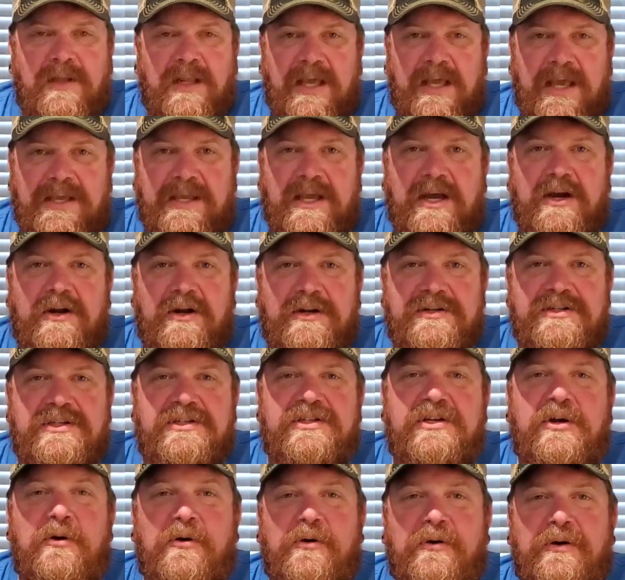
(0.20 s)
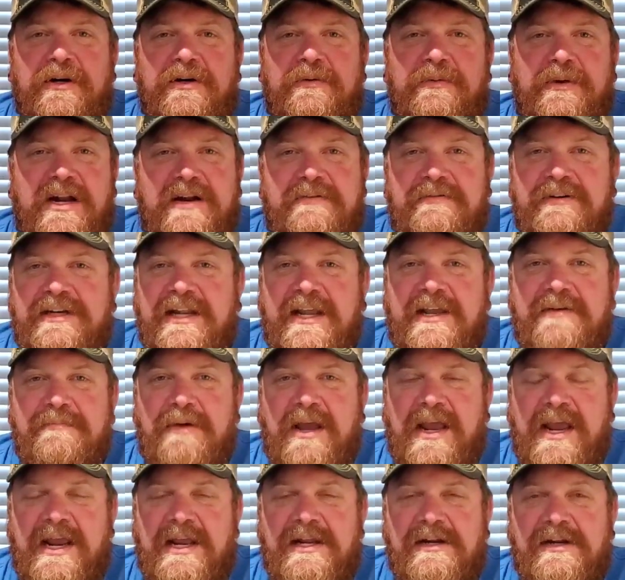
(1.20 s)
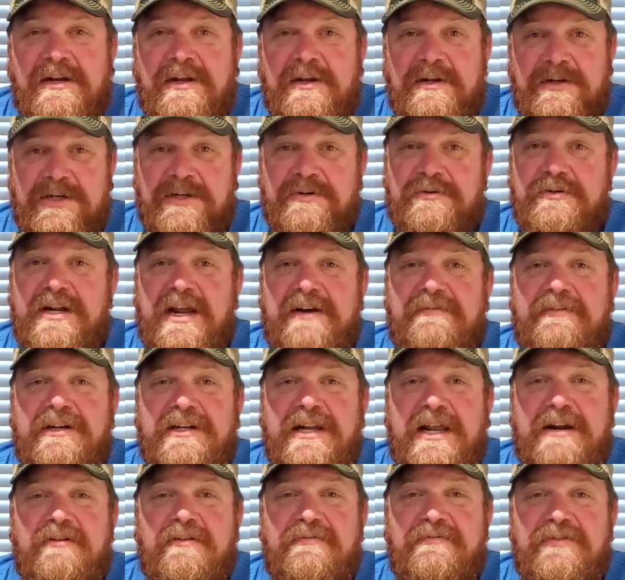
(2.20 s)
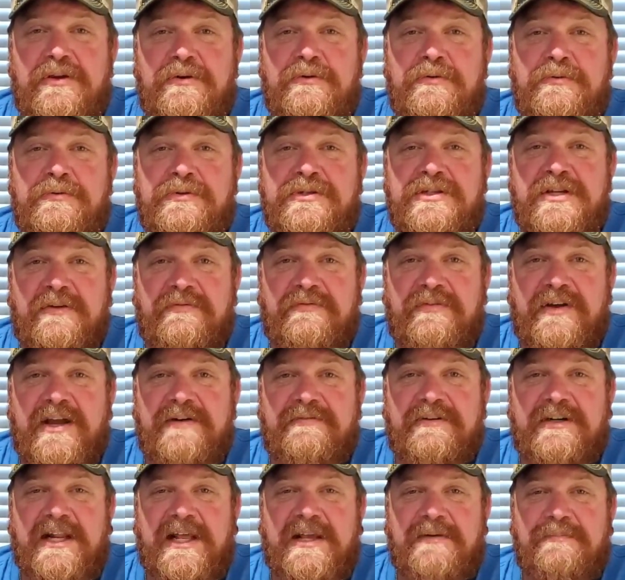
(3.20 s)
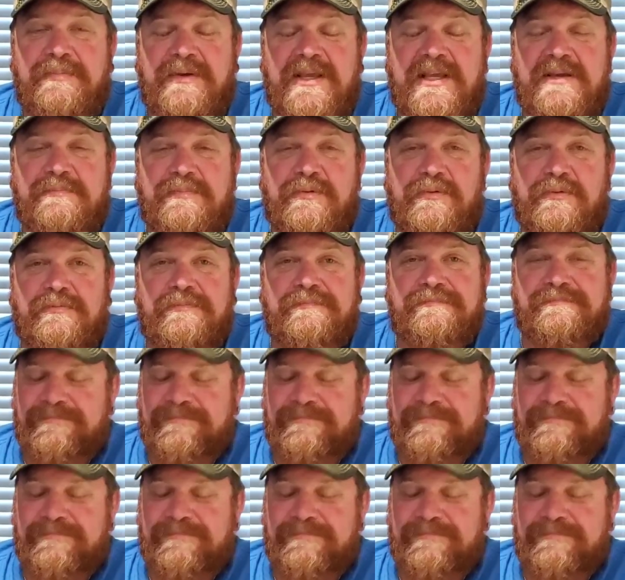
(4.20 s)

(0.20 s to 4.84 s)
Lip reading: Hey y'all, this is Corey with Everyday Man, doing everyday reviews for everyday people.